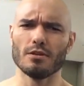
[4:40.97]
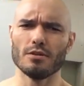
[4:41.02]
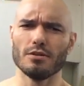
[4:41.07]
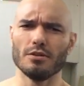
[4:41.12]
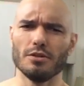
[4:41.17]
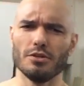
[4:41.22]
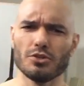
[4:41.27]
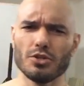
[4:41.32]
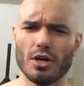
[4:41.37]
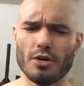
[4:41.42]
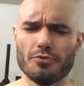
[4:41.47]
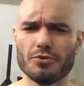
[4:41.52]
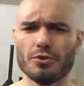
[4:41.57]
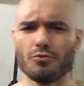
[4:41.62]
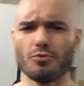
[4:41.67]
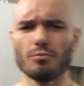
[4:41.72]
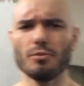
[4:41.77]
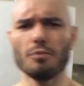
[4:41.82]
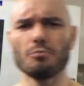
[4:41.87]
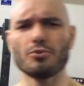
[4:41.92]
He's
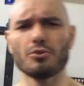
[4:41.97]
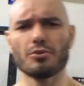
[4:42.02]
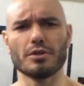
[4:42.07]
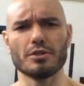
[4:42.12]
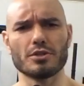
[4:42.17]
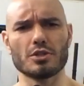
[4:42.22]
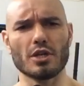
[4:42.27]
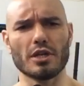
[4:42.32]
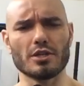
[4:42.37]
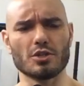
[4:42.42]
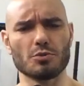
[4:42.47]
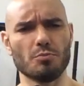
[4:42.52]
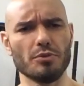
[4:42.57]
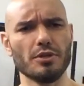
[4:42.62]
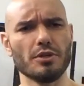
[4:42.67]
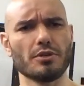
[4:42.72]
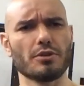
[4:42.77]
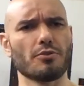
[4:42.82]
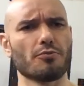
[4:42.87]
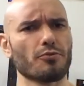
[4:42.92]
often remembered as
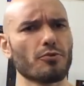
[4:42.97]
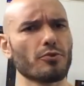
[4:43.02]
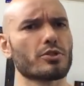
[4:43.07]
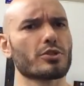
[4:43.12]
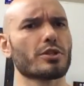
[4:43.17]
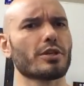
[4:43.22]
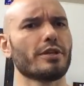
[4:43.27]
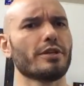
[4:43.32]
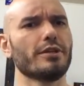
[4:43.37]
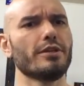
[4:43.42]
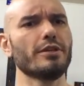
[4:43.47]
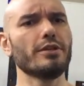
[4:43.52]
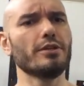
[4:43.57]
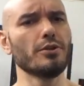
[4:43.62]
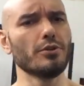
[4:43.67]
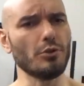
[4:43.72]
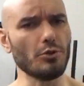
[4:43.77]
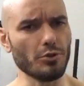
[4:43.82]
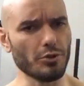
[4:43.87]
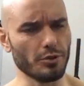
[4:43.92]
being the first
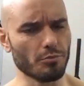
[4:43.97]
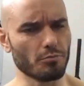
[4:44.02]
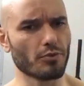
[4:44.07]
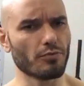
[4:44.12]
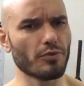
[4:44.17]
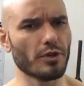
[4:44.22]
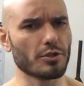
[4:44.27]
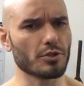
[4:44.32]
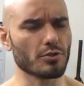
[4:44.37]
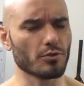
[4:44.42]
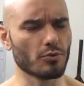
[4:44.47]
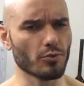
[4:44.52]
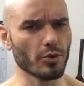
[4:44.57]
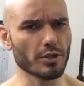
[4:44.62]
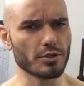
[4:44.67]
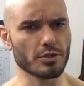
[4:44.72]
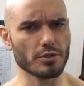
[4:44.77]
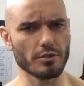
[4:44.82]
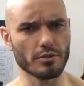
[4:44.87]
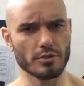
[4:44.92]
heel in professional
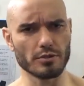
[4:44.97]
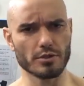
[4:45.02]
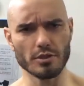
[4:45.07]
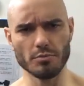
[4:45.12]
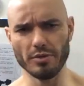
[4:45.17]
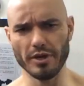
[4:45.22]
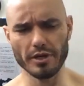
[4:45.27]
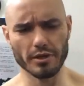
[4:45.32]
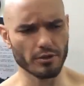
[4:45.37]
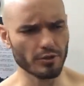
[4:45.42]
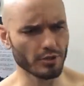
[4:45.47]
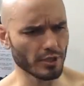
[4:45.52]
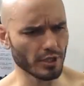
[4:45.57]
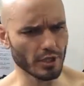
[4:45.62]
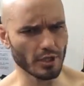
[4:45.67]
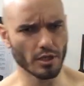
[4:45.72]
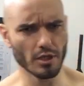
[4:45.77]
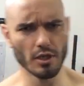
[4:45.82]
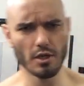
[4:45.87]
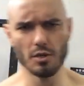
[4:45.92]
wrestling. See, back in the
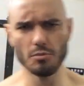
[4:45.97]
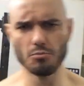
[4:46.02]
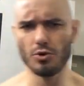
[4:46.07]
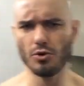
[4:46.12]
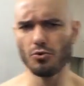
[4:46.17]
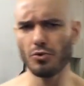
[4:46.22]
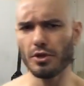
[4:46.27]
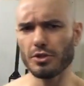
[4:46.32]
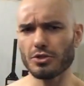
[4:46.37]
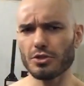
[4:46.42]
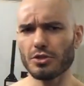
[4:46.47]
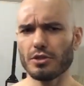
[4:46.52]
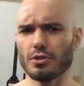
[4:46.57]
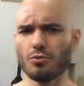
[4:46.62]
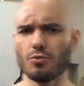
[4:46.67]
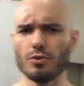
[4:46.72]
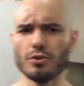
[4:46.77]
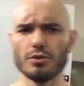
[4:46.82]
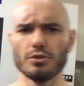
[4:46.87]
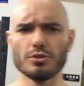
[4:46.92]
day, pro
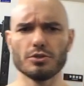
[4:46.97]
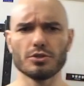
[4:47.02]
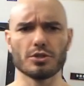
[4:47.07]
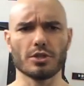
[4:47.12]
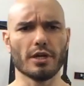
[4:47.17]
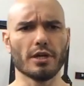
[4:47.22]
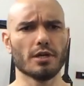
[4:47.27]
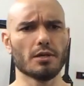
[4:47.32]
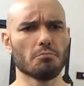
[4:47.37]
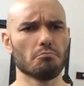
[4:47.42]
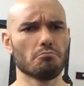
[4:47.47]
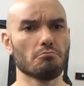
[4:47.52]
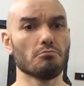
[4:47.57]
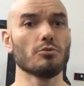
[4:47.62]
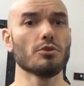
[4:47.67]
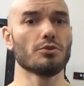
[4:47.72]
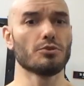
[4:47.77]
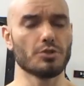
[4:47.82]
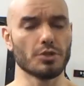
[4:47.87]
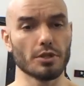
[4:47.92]
wrestling was
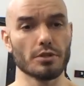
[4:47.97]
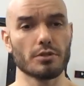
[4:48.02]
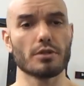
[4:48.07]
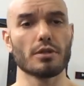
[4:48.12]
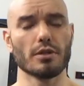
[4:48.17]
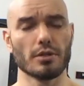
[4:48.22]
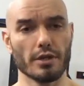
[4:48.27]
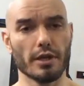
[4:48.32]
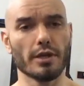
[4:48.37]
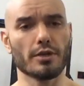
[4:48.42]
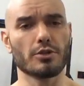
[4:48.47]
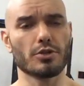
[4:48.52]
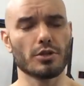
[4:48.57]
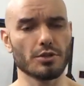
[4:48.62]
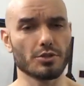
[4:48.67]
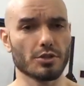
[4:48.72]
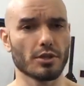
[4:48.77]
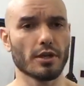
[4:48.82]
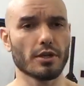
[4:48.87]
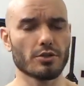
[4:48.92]
legit
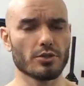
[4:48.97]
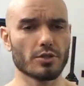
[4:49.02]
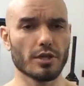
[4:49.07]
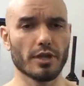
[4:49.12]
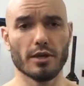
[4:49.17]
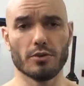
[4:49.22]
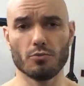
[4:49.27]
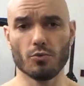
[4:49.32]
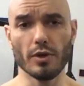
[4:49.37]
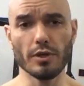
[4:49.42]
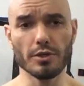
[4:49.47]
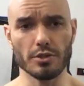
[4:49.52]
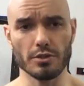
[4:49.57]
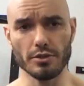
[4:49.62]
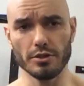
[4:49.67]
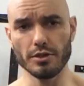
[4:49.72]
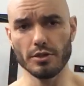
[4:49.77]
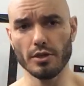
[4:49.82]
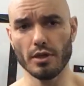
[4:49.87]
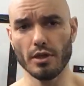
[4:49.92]
catch-as-catch-can
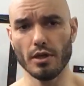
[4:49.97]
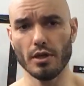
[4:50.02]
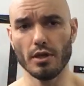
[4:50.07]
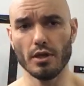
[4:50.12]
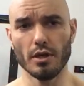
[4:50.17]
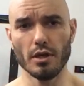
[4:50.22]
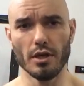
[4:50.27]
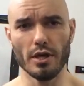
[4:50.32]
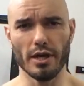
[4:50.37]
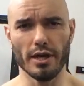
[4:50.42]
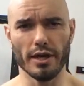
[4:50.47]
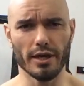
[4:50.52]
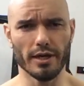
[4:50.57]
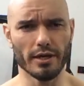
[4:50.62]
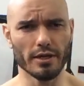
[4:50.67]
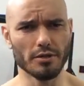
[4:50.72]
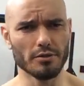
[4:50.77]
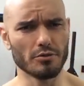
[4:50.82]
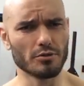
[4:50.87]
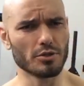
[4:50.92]
wrestling,
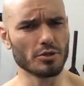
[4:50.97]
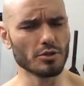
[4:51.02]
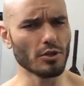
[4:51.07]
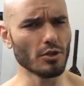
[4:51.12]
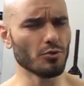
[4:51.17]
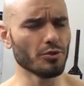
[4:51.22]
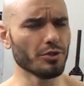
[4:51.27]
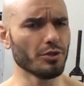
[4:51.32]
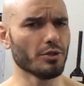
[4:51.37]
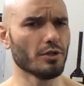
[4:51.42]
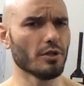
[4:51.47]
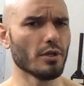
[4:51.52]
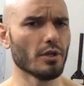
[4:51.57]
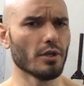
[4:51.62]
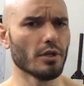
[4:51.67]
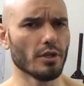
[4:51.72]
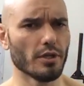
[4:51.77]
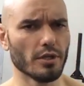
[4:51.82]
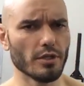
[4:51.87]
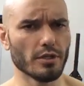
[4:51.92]
and slowly,
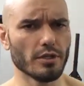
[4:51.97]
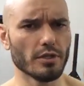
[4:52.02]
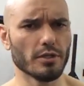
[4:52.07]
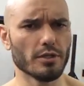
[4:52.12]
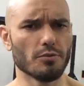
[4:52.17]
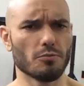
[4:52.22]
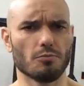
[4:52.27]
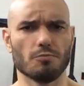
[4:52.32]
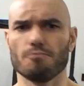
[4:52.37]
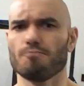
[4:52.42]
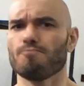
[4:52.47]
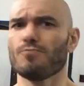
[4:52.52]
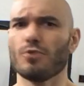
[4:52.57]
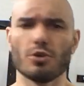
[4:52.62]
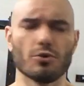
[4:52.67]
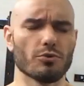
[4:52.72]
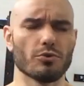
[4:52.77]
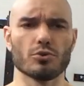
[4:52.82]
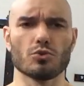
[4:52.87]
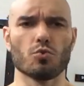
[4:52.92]

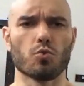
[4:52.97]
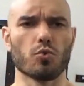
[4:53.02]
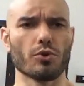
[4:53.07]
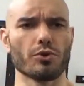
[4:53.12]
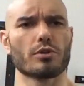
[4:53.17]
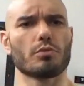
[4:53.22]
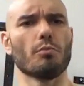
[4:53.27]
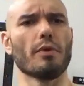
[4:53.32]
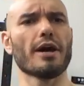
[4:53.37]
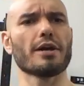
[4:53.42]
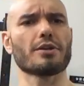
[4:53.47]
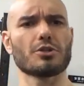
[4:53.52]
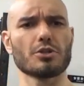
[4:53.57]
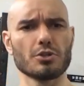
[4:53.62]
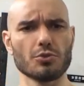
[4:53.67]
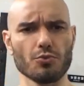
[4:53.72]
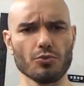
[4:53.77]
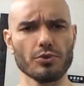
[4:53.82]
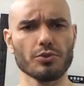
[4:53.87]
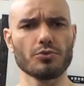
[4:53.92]
those worked
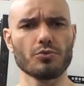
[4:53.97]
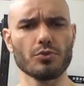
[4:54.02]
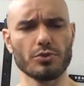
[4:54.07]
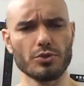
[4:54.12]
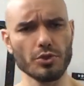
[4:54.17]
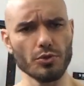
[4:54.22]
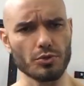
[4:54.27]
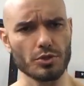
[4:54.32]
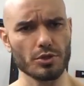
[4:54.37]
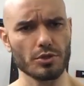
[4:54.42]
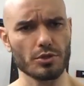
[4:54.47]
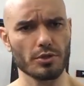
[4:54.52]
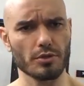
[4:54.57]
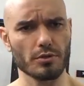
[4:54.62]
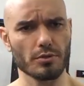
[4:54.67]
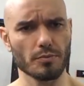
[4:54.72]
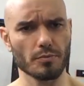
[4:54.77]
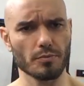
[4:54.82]
matches were introduced.